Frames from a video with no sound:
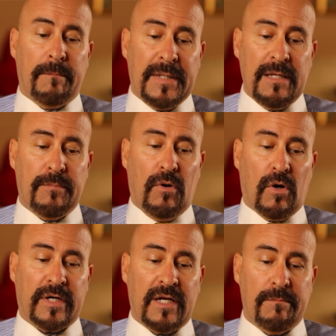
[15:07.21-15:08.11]
People
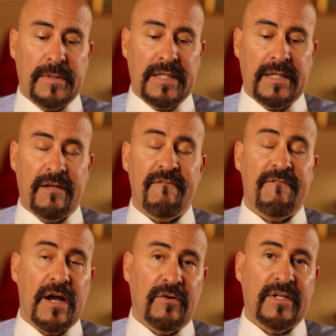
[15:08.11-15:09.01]
are going to be in
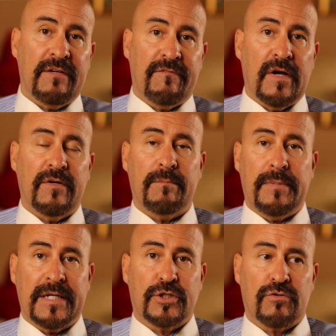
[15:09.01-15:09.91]
very, very
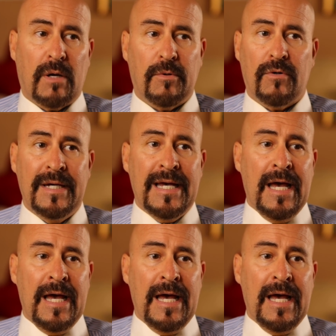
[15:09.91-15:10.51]
big trouble.